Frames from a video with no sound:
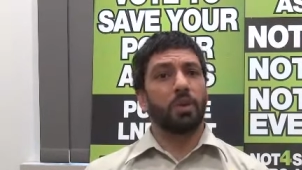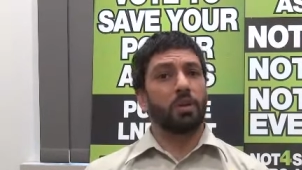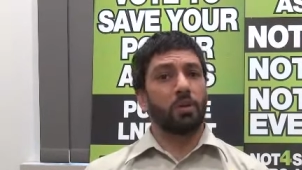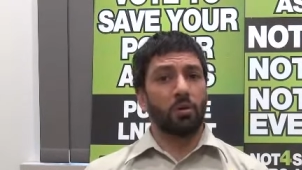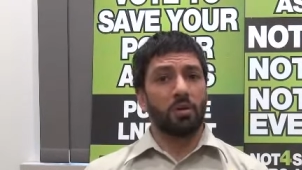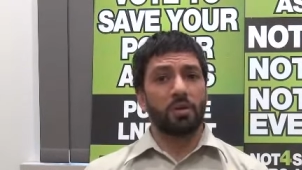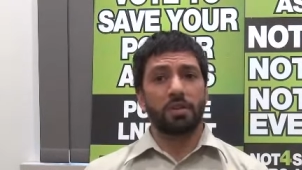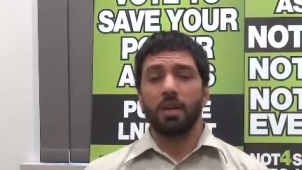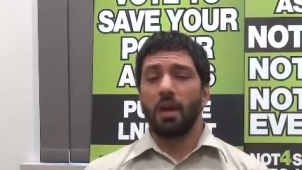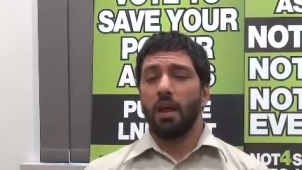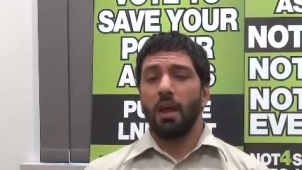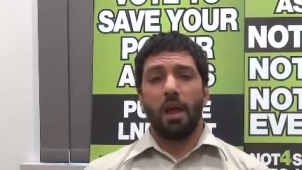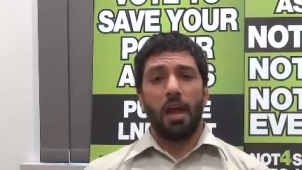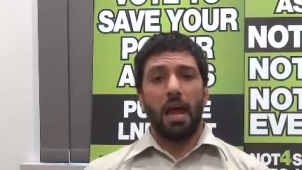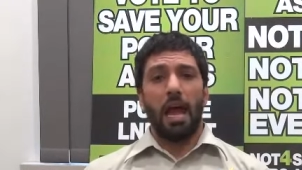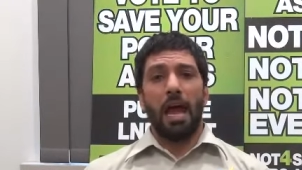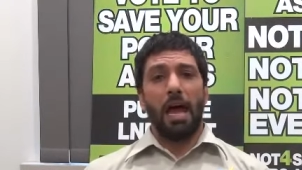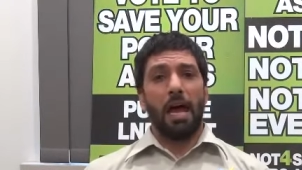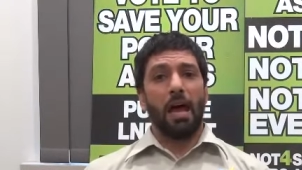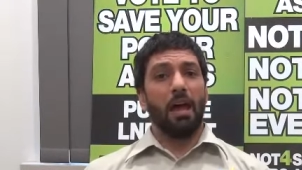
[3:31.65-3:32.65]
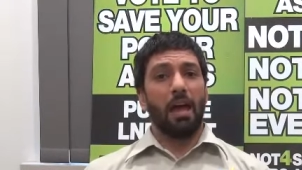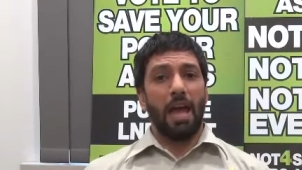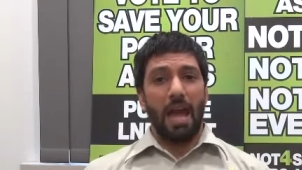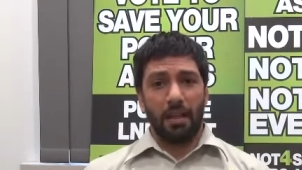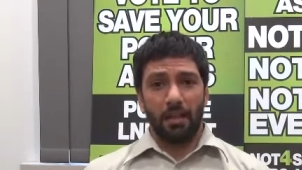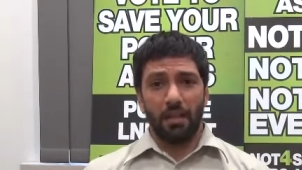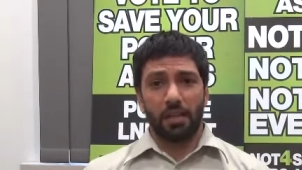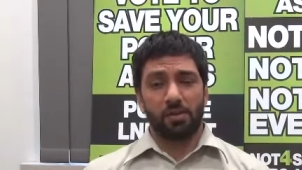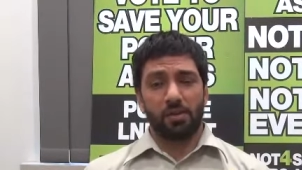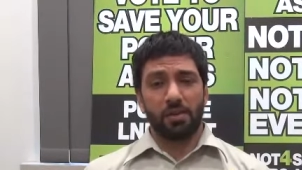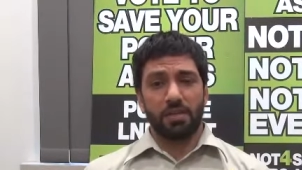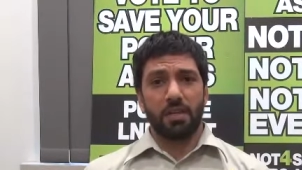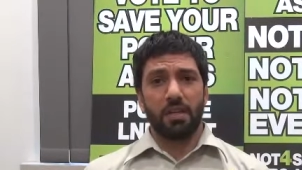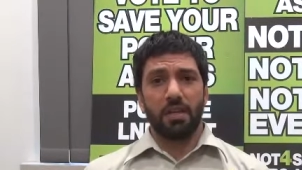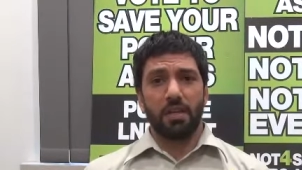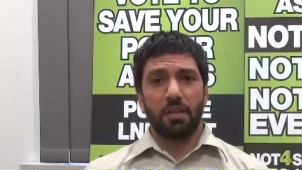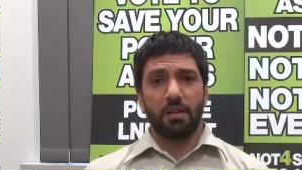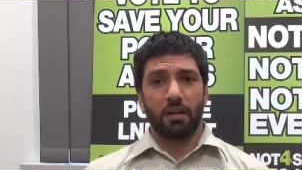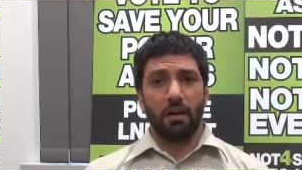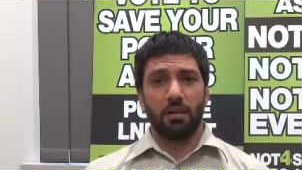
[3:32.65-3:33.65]
because
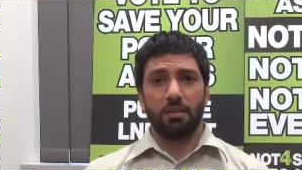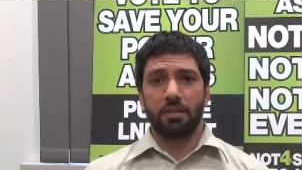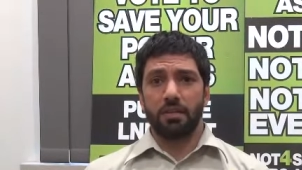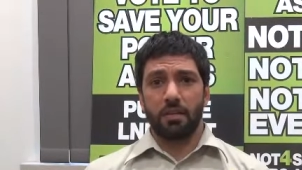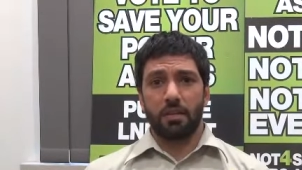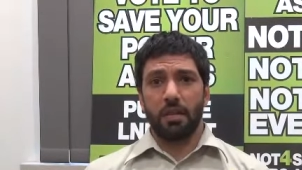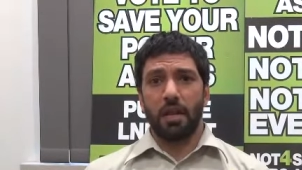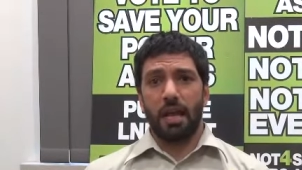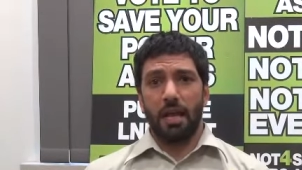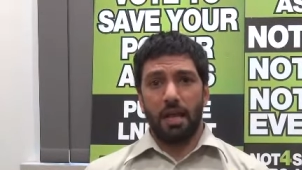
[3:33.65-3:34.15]
electricity costs,